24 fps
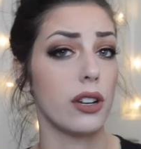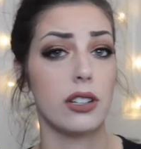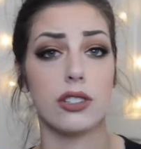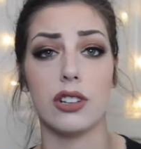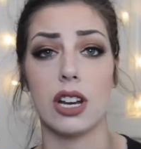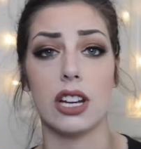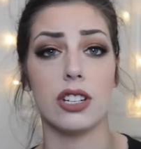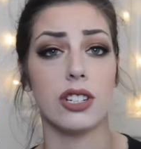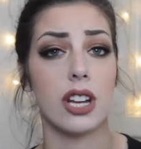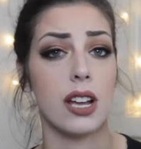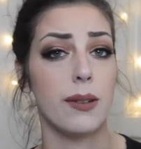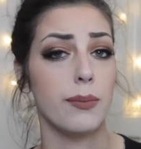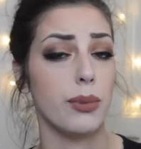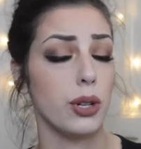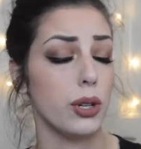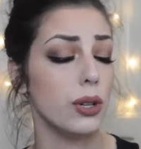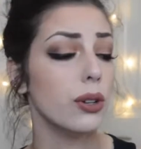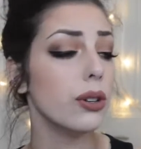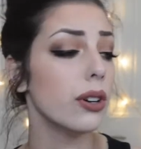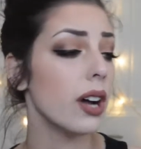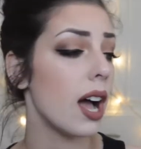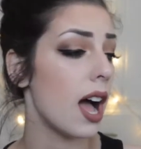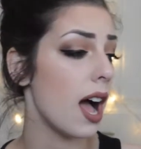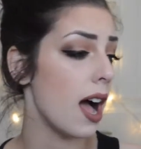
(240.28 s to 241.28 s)
a dry
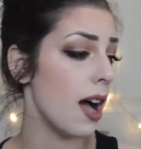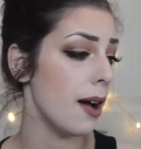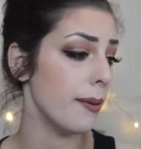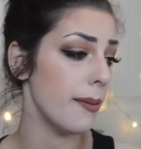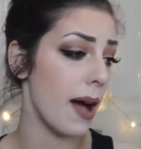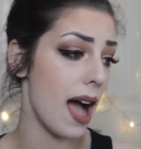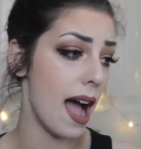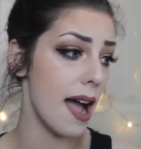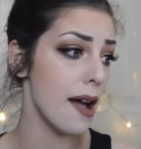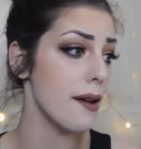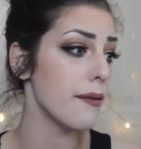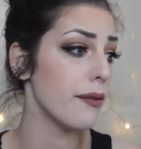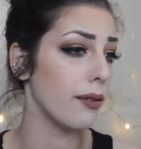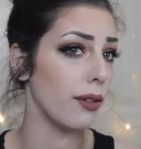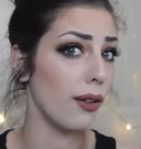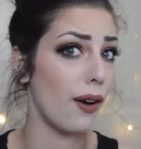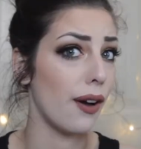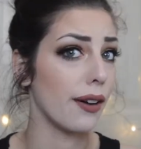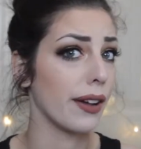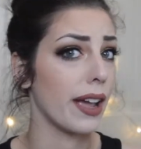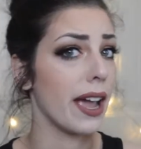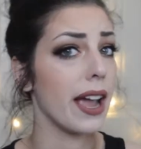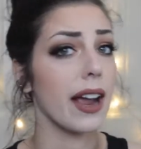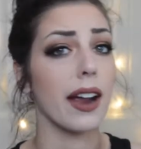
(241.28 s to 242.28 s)
shampoo. Um, I have
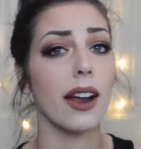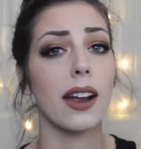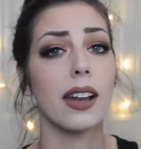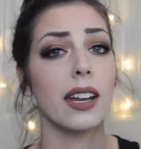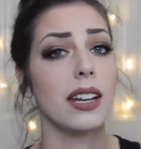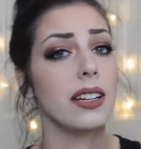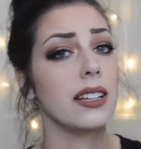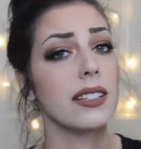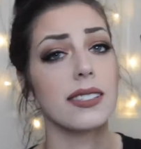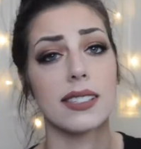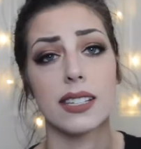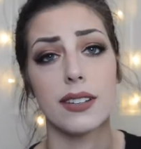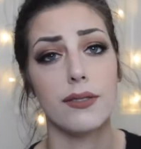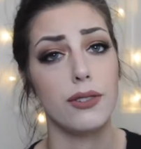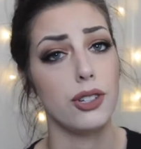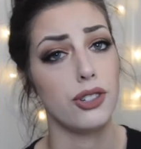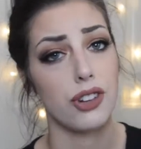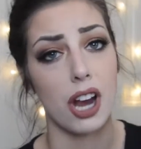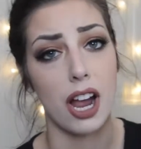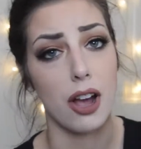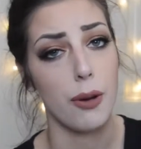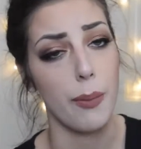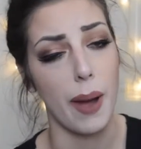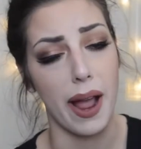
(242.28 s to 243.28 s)
long hair and it doesn't even
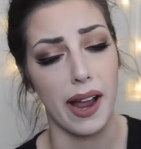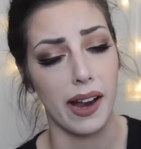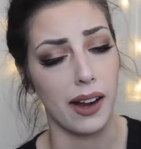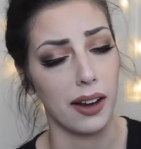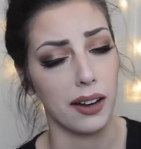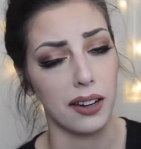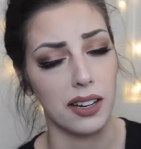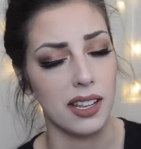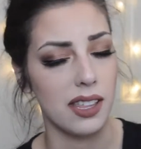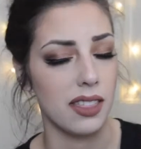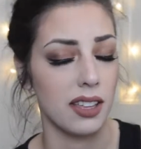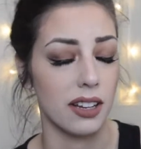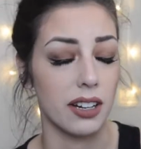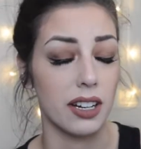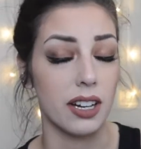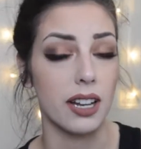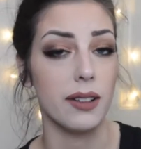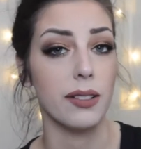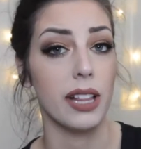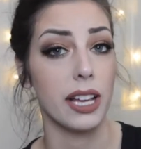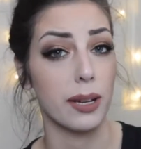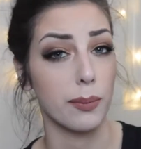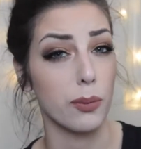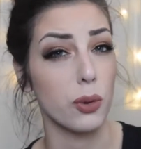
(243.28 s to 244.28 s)
dry out my hair either,
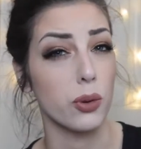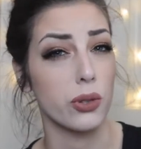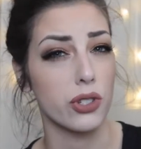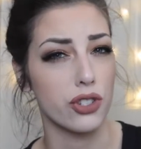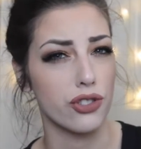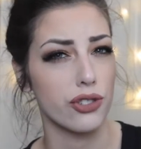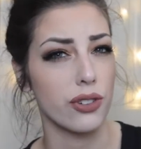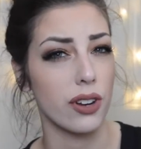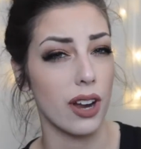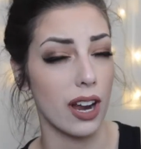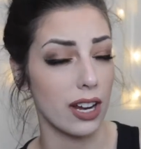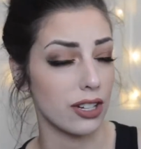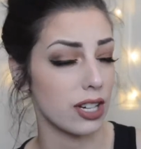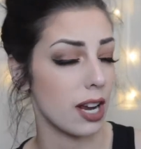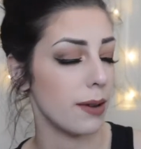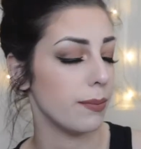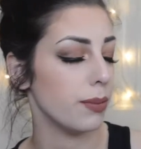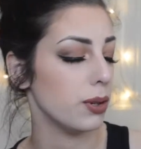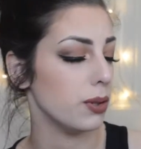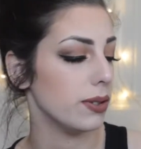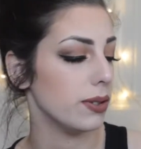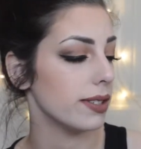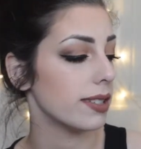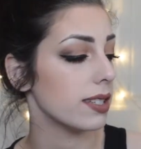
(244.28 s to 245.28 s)
like most dry
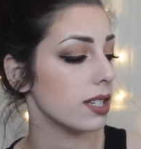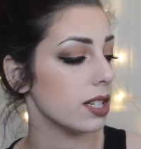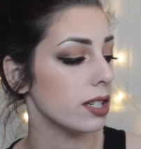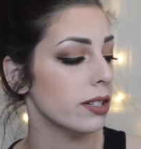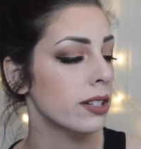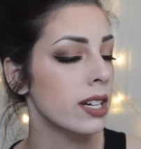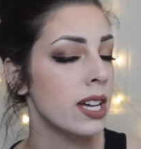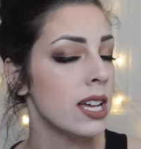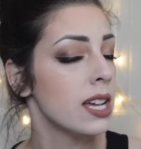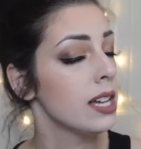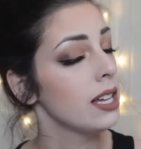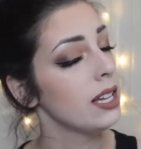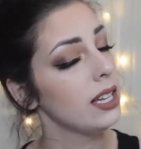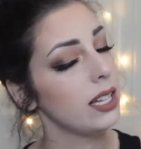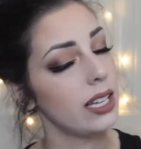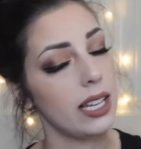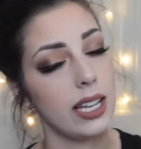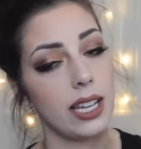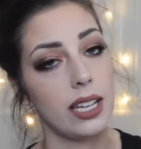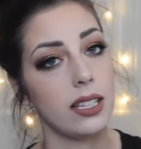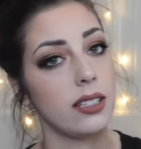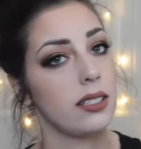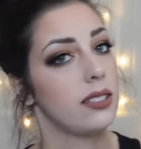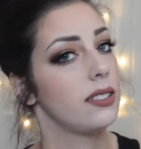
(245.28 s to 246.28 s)
shampoos do.
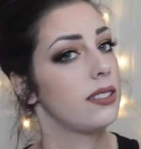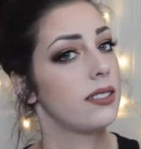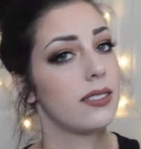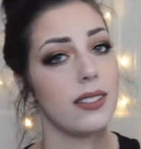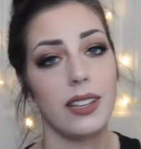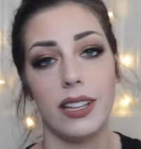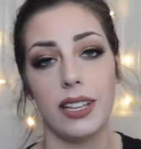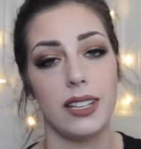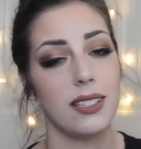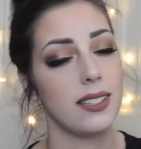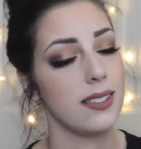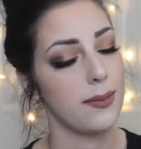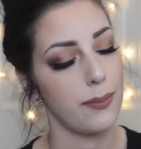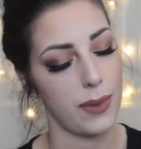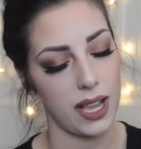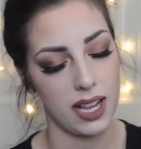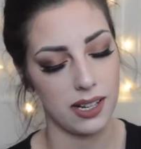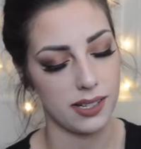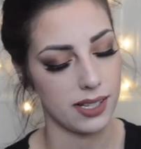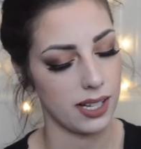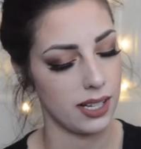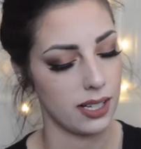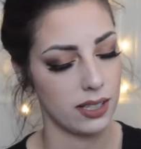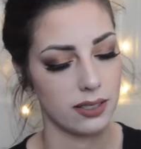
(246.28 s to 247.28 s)
It is
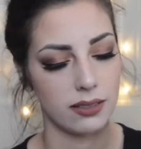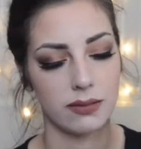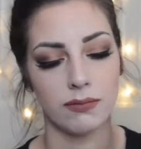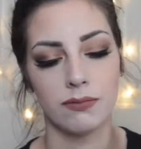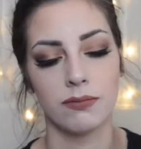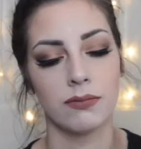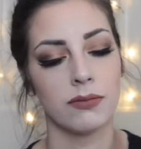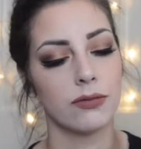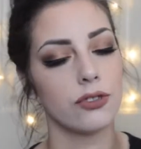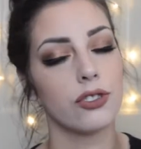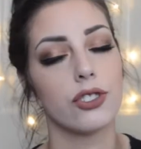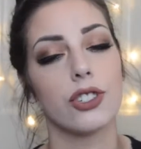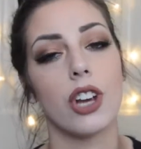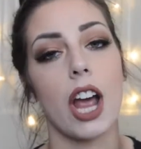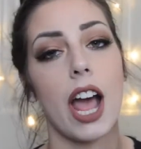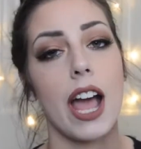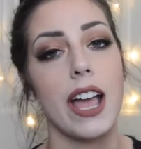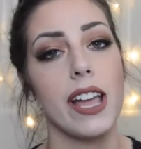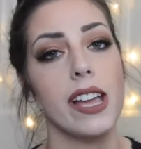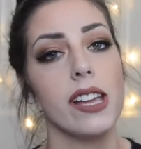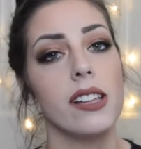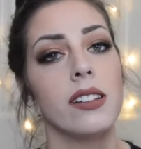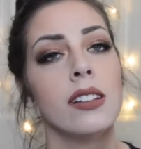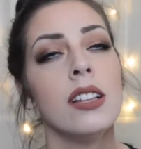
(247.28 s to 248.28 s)
amazing. Try
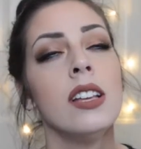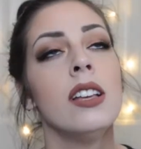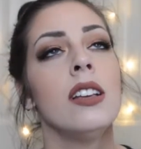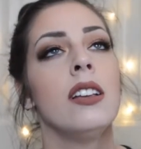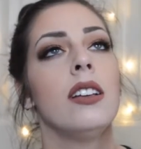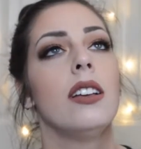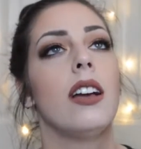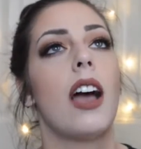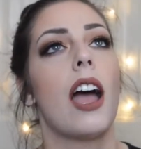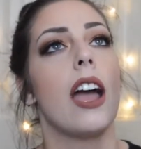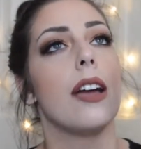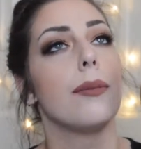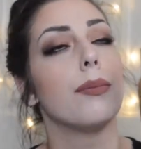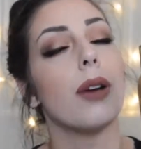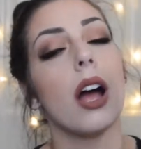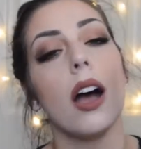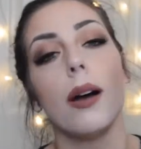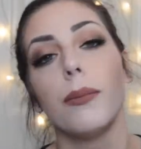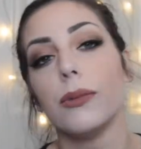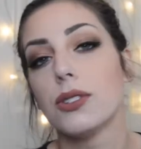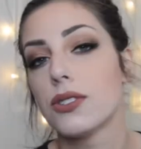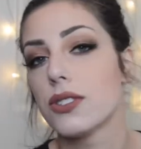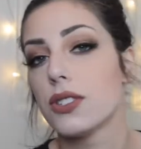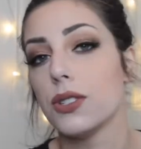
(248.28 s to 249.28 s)
it. I
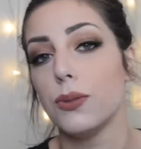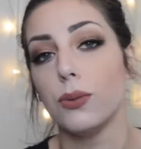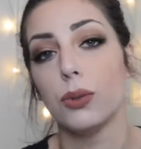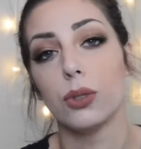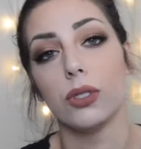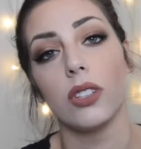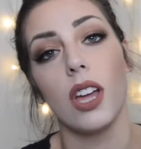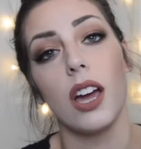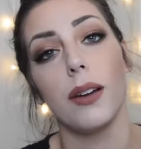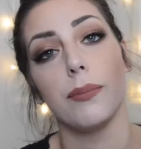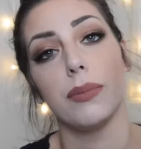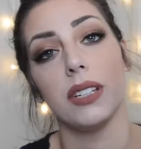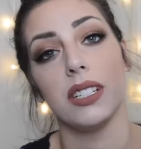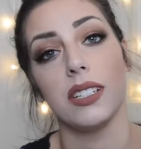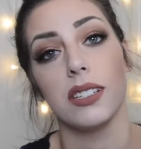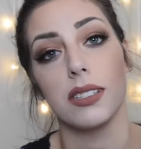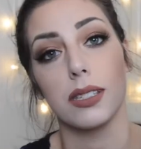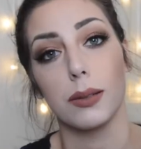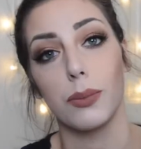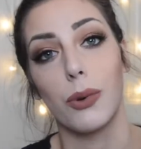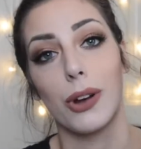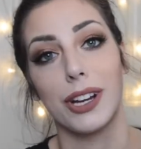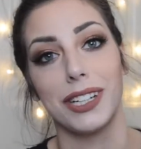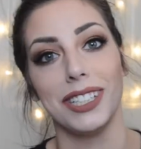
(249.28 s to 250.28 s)
promise you will not be
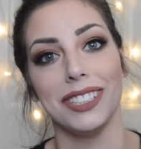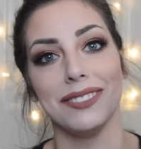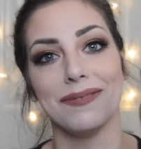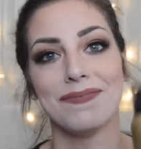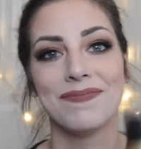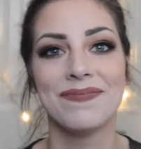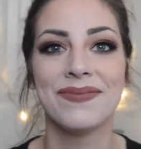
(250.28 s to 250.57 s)
disappointed.